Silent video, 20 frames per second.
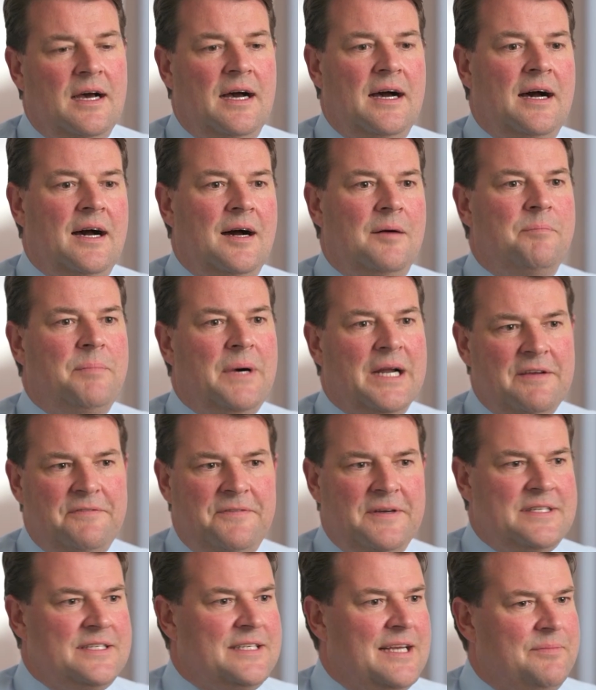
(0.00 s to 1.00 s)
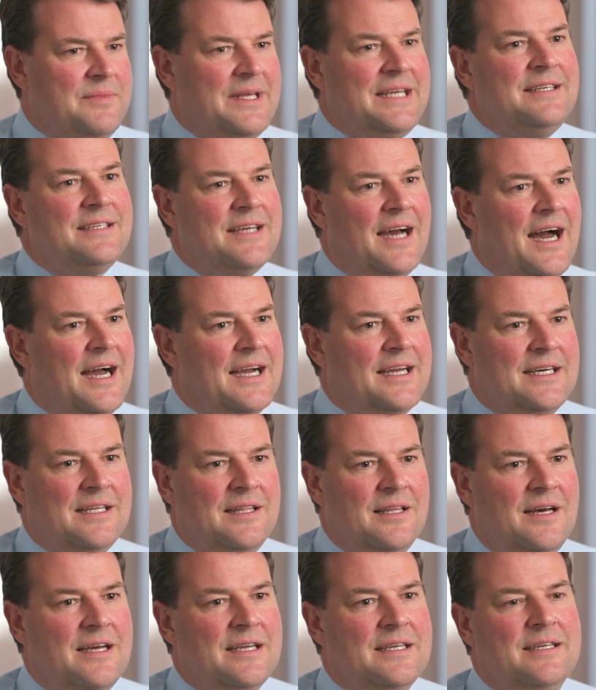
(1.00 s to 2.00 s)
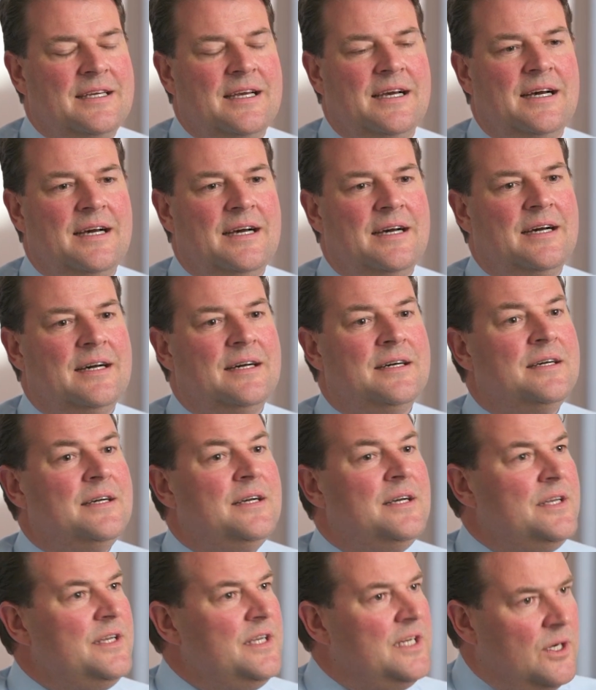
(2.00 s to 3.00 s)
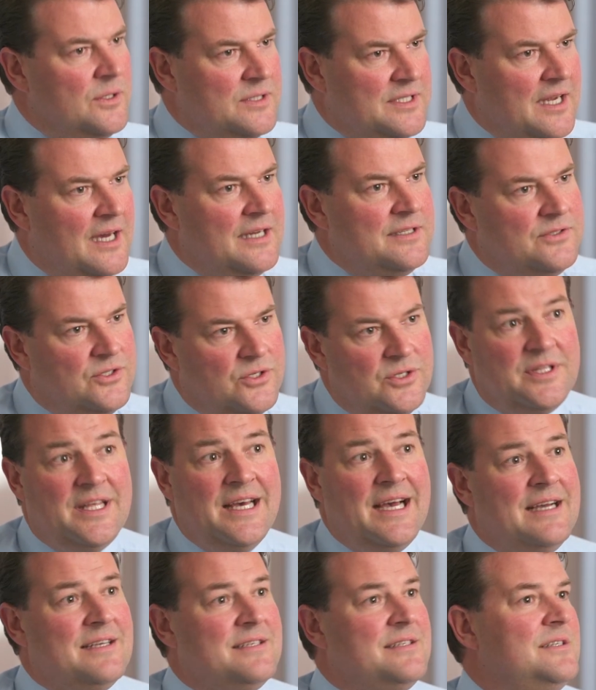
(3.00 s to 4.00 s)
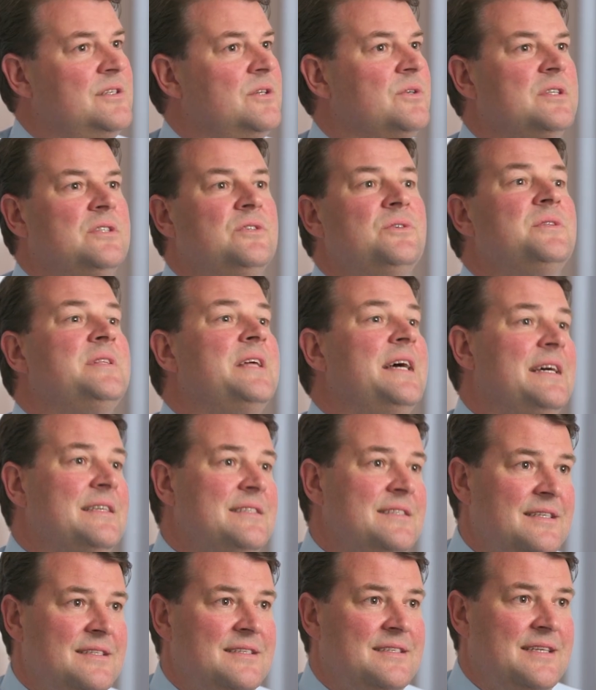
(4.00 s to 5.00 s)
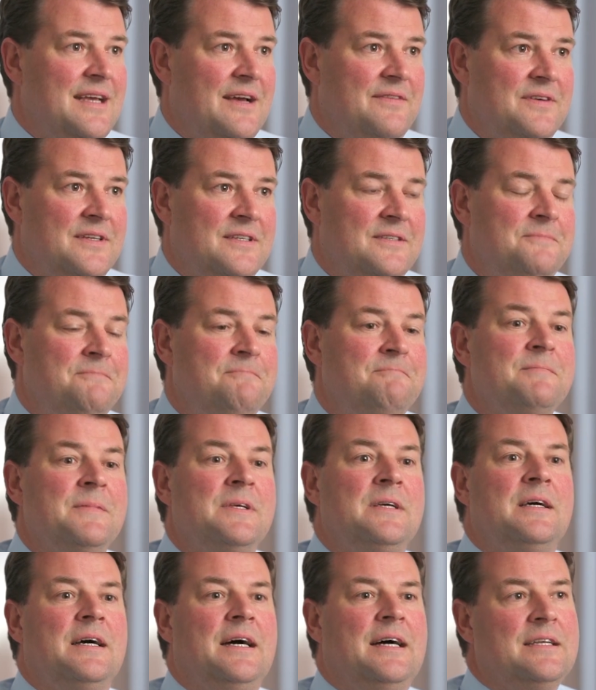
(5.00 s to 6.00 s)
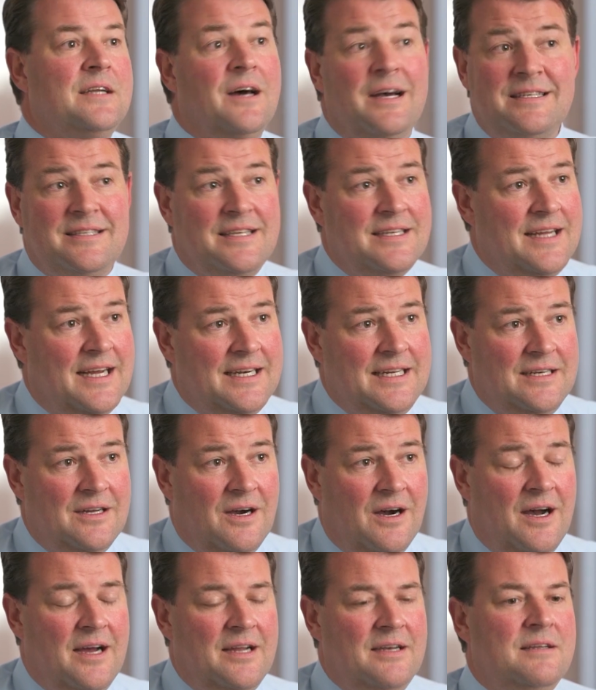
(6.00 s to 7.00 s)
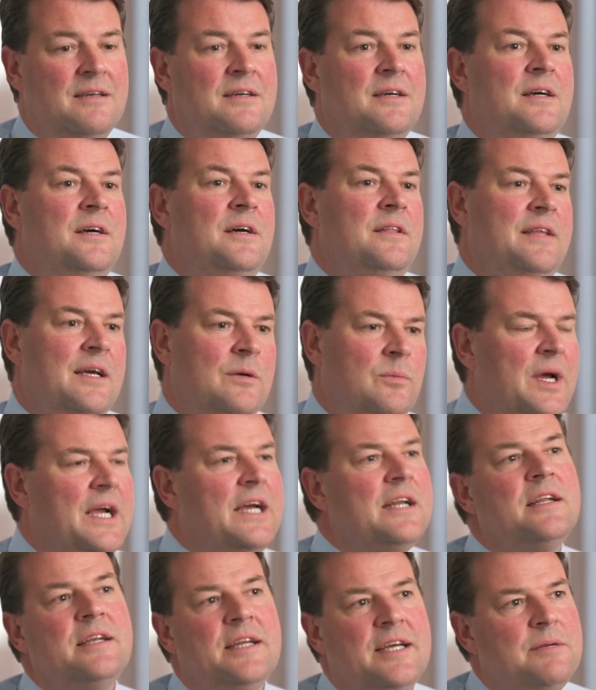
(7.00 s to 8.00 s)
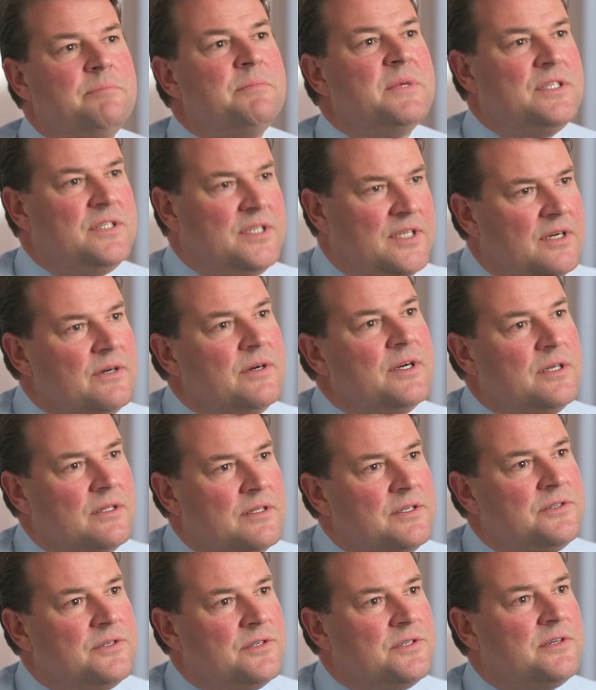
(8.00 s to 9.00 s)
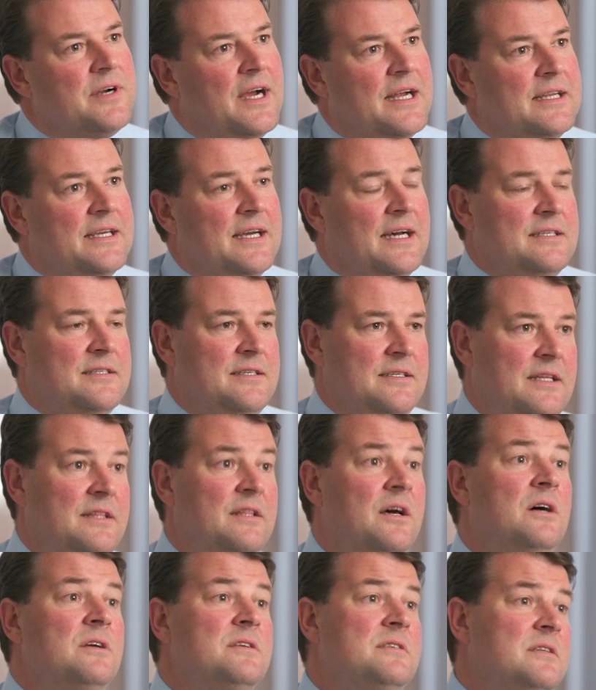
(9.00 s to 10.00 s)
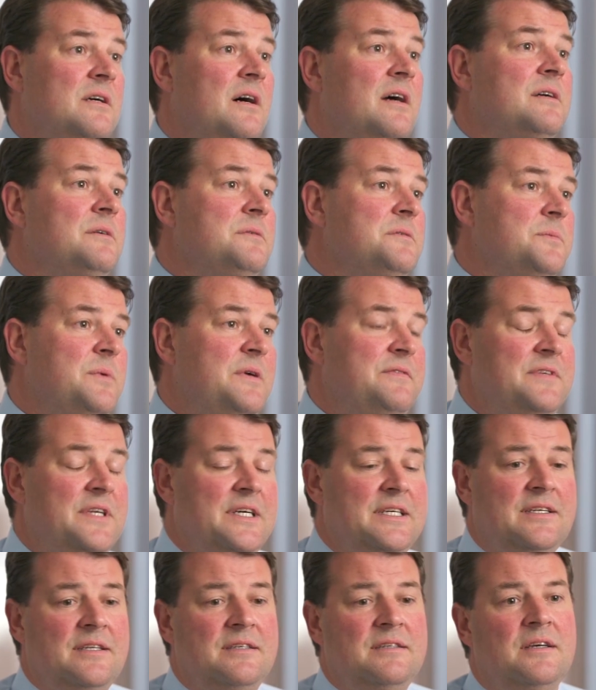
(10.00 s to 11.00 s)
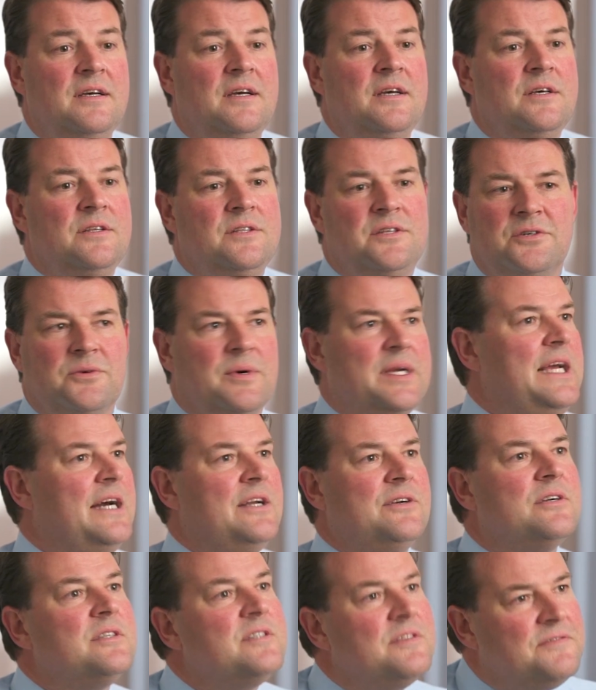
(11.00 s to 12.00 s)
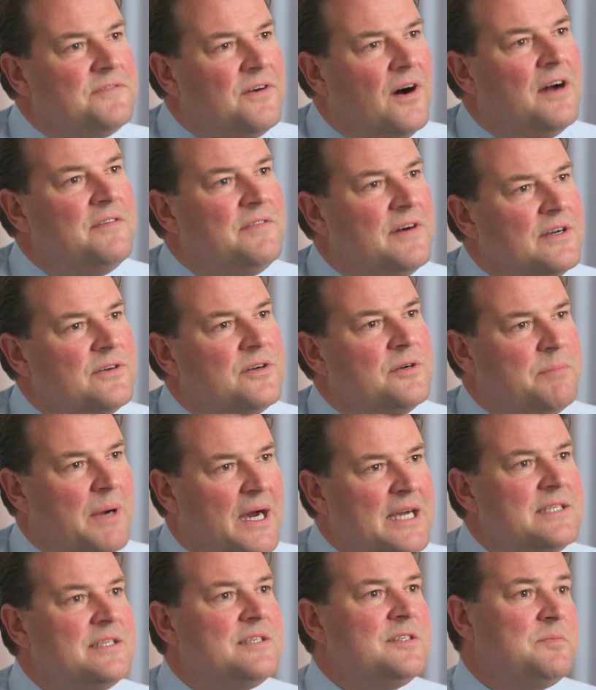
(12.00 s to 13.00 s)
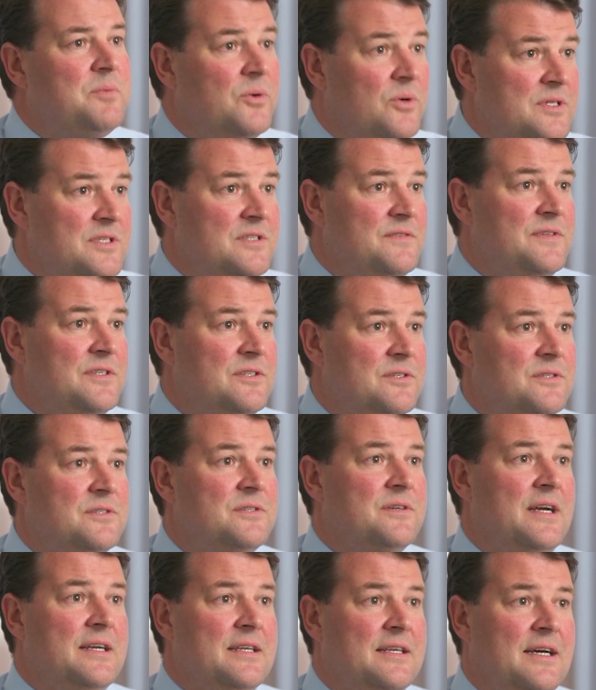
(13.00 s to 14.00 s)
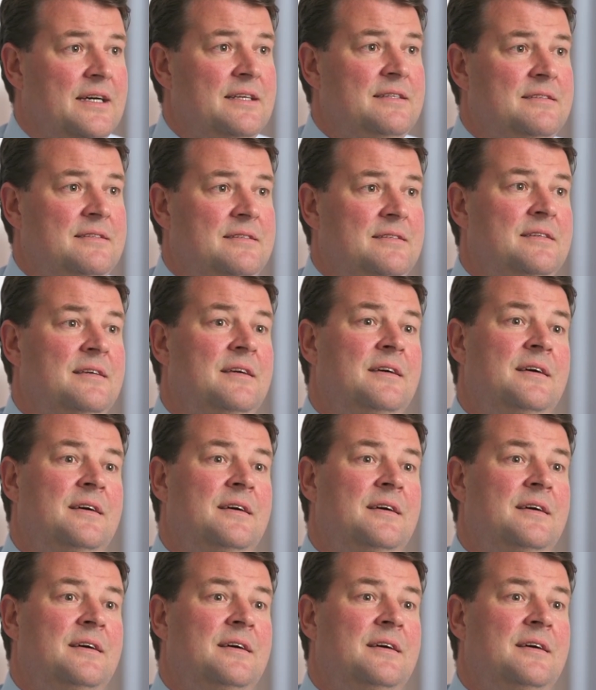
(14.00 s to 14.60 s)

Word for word: Uh, but if it's something darker like uh, you know a 2000 or a 2007, 1989, uh, then we're going to need material interest rate cuts. And in those cycles, we've needed 300 to 500 basis points of interest rate cuts.